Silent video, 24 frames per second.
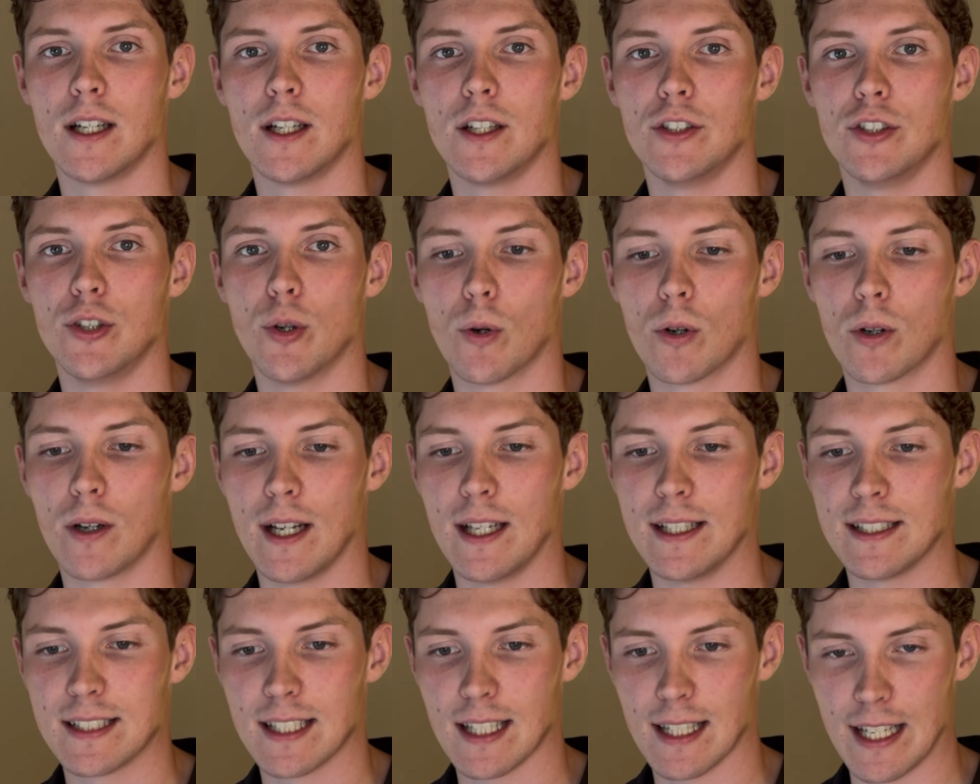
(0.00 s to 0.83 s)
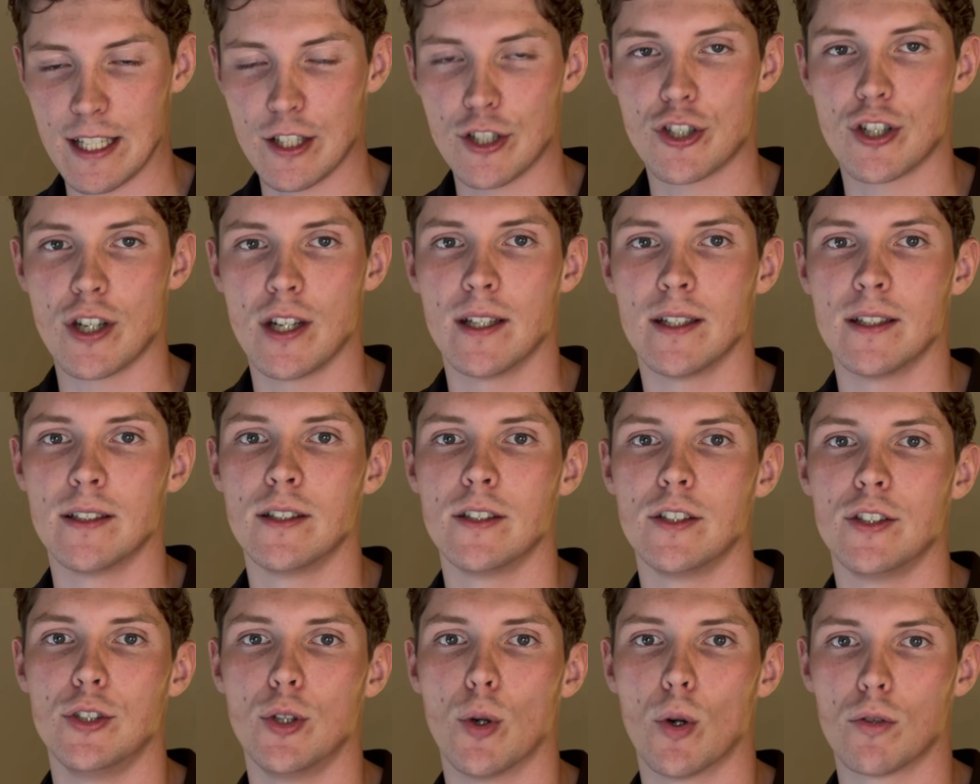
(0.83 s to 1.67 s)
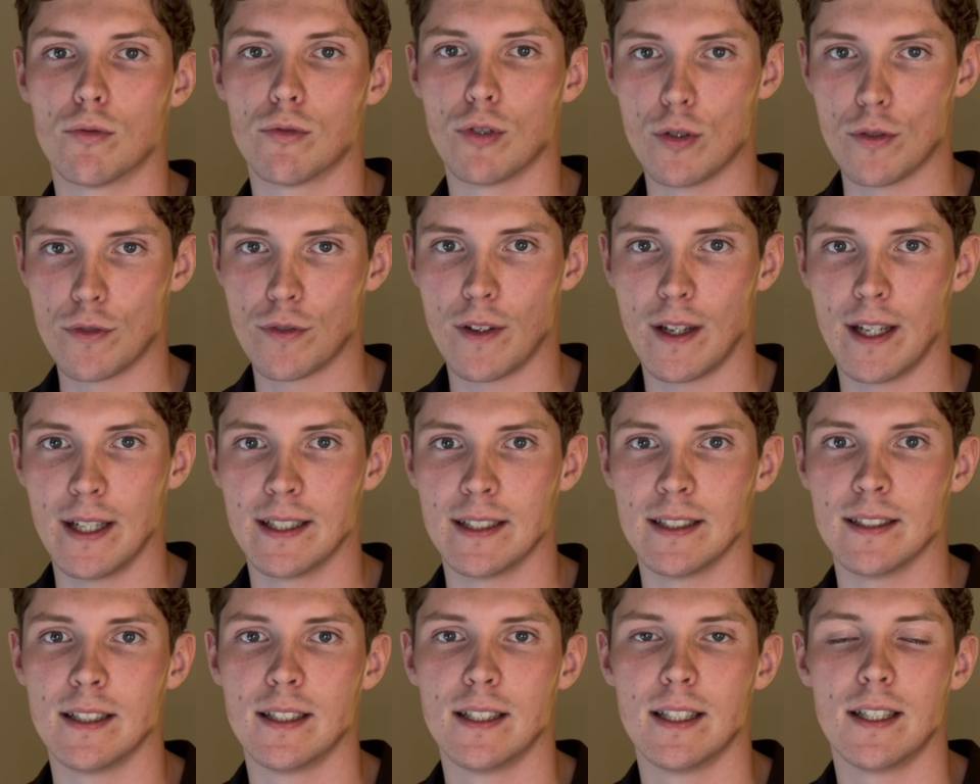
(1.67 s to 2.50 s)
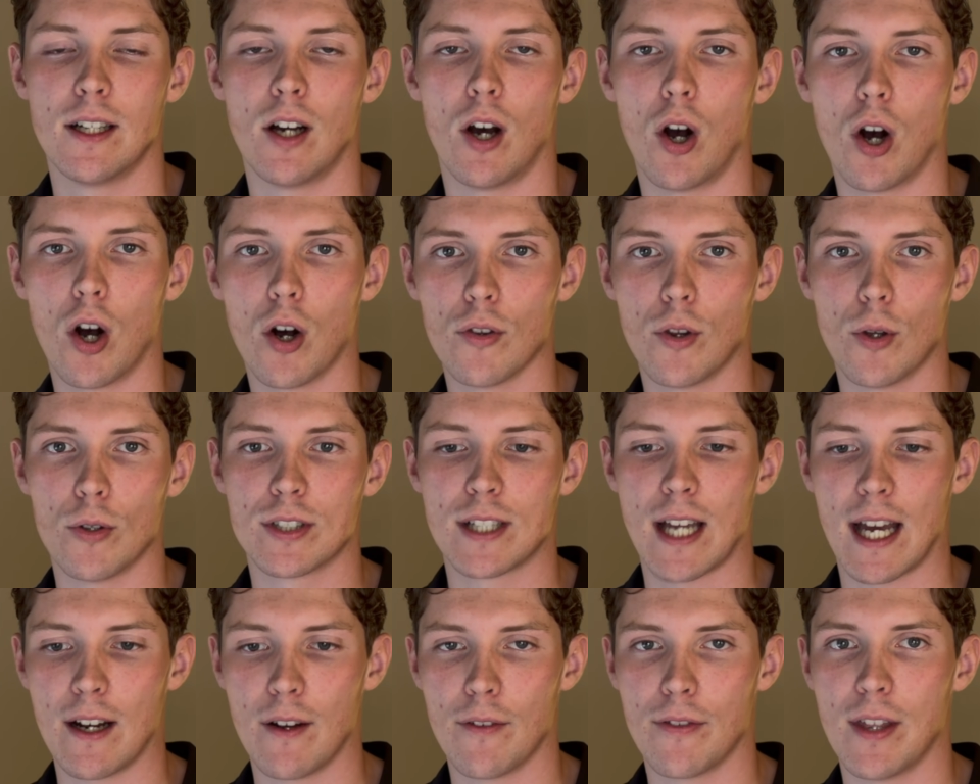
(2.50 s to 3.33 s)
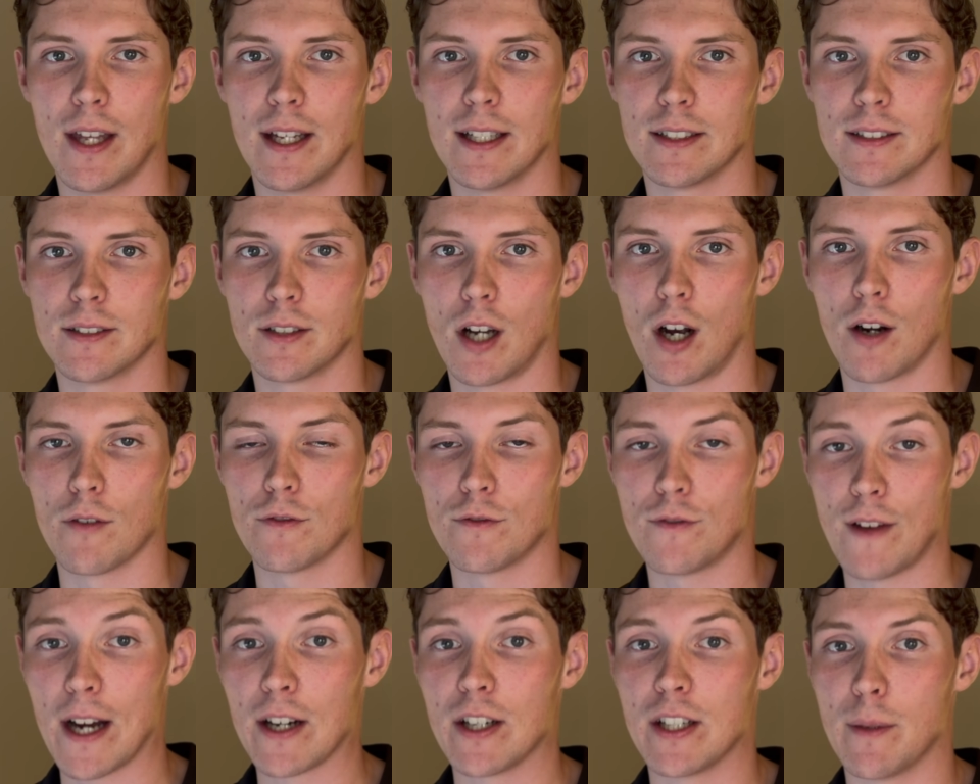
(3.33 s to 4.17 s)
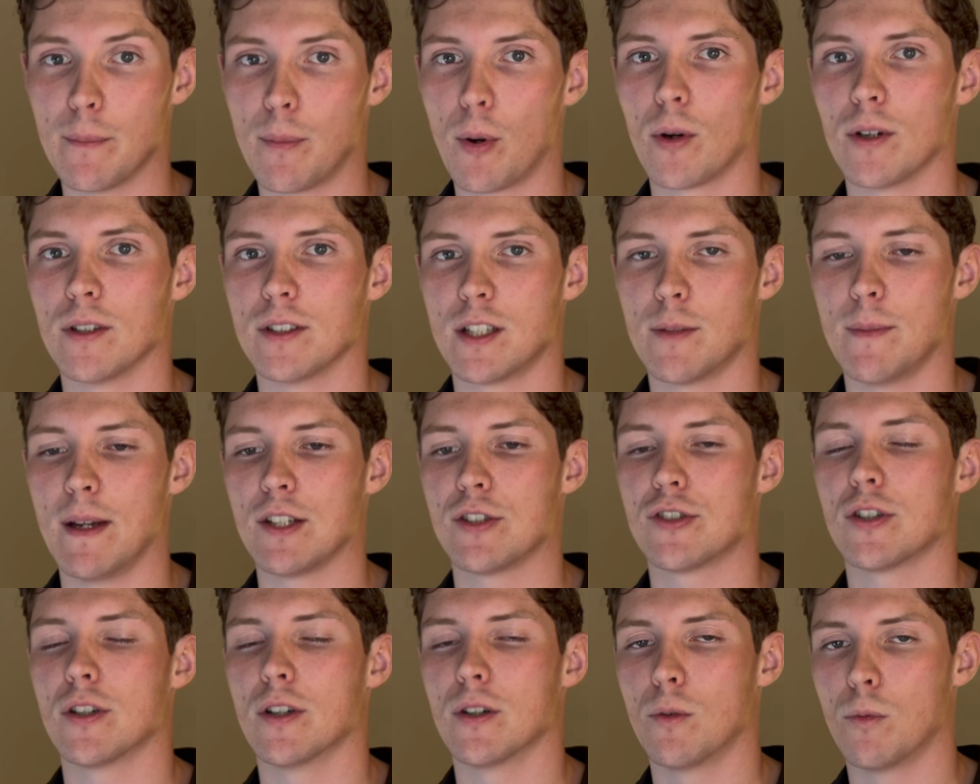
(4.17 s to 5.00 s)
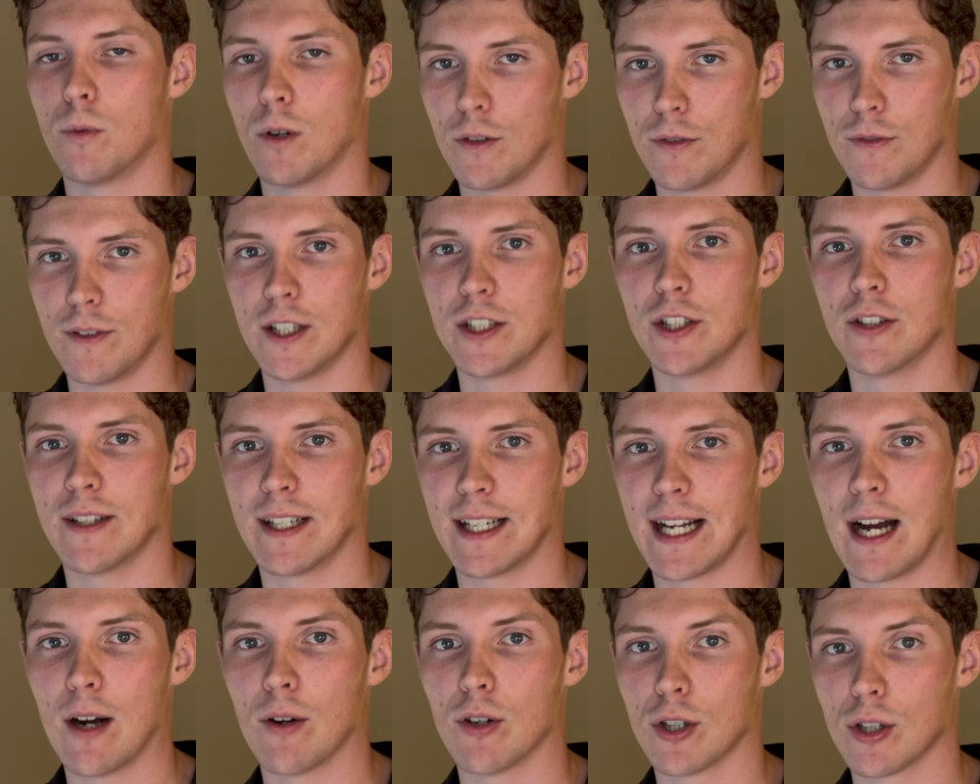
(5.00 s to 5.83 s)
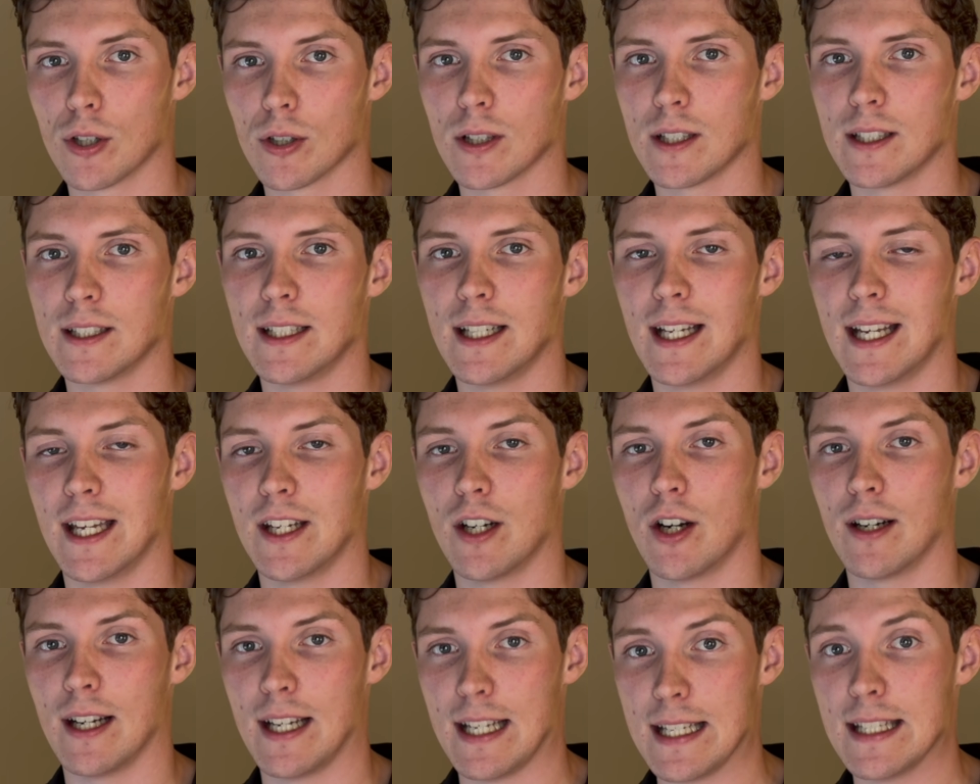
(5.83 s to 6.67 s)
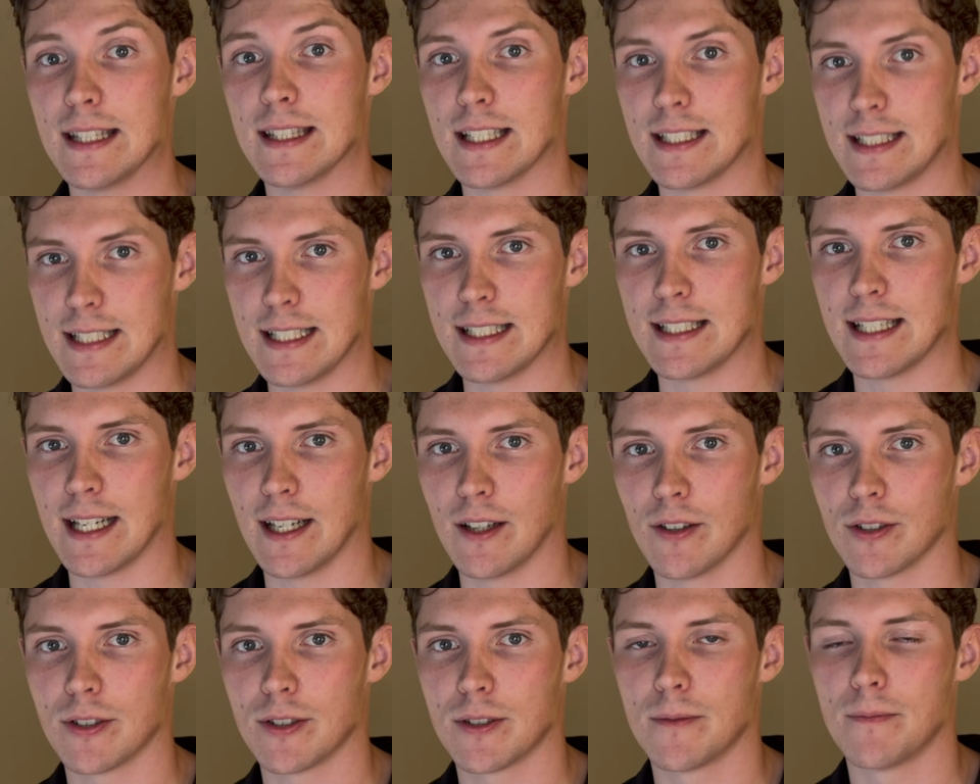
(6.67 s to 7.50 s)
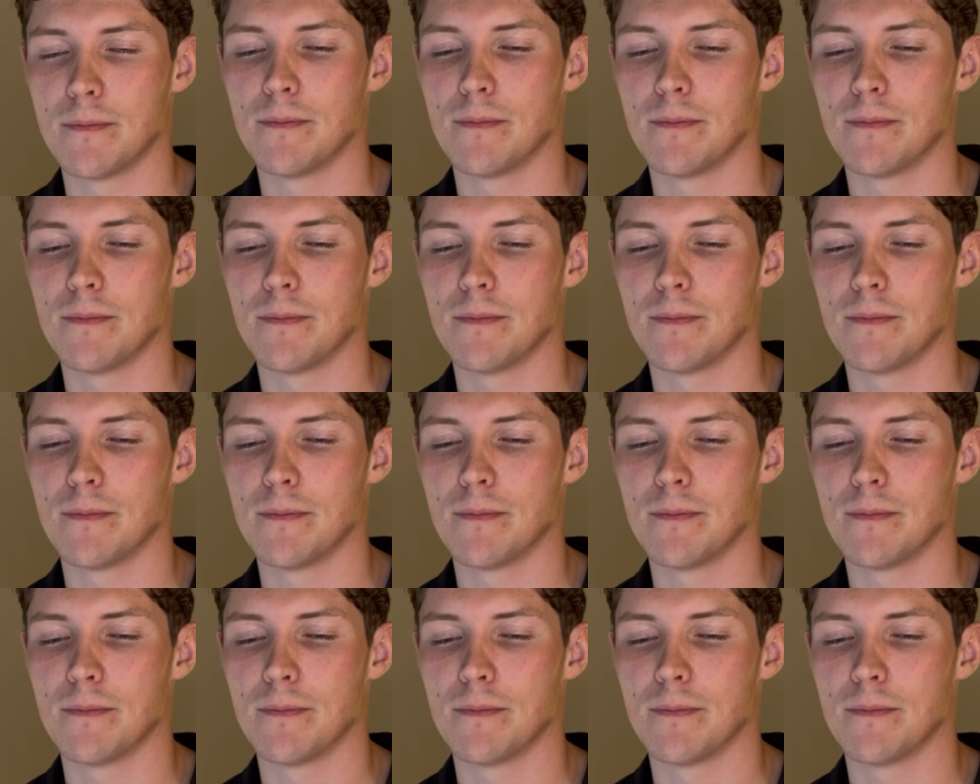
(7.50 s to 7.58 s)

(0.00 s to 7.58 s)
your insulation, your roofing, all those kind of things are very important to make sure we're figuring out early and are in the details.